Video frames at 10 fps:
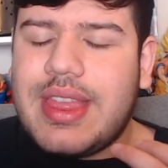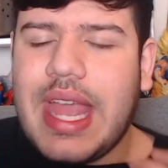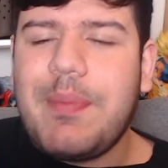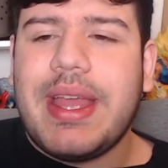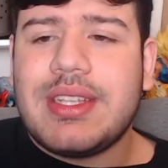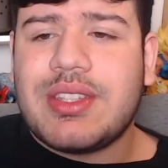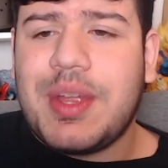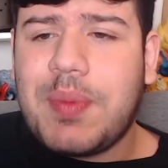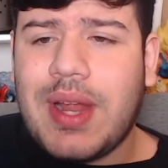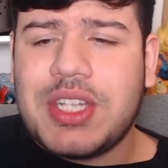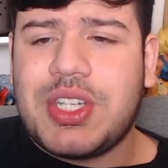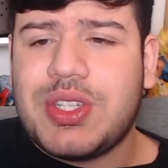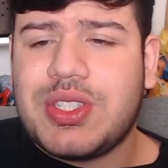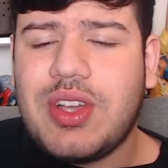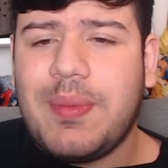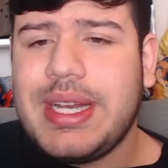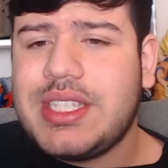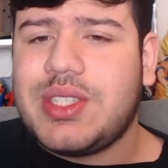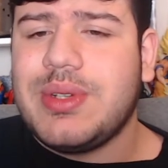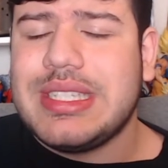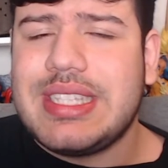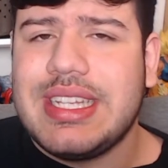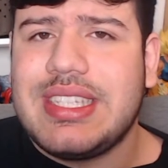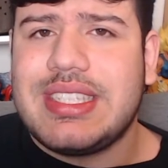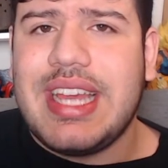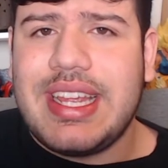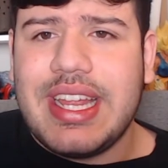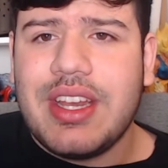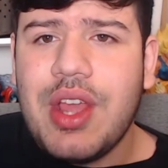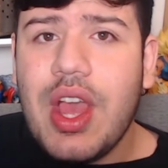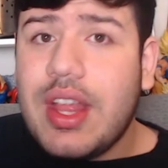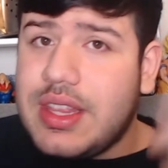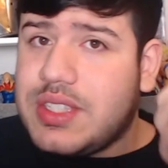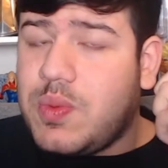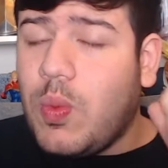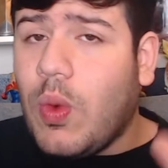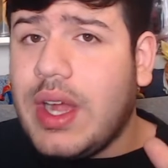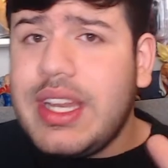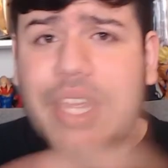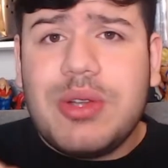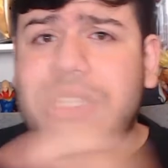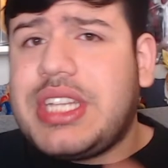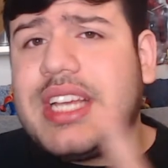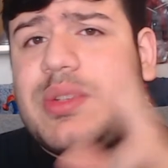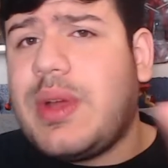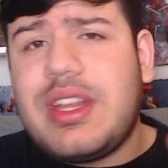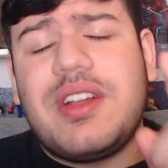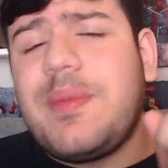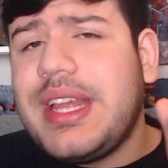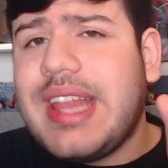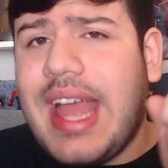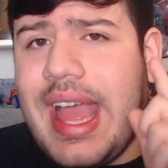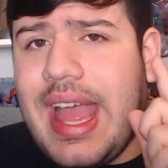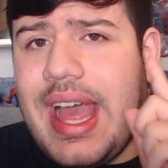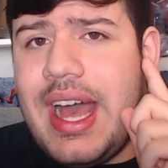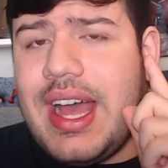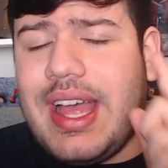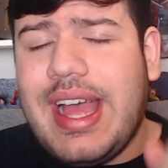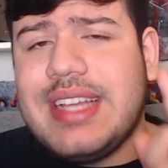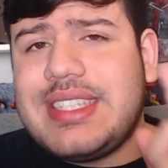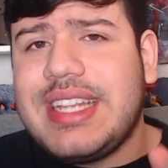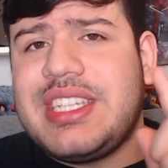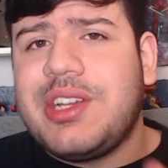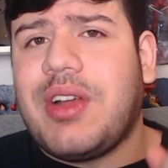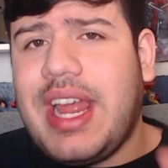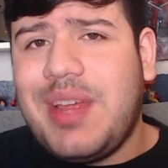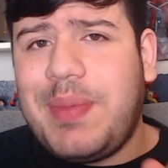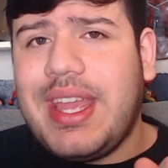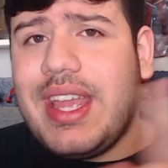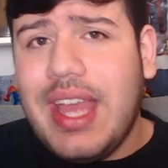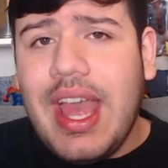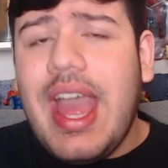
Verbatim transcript: they basically pressure so many students into taking this one huge test, whether it be the uh, SAT or AP,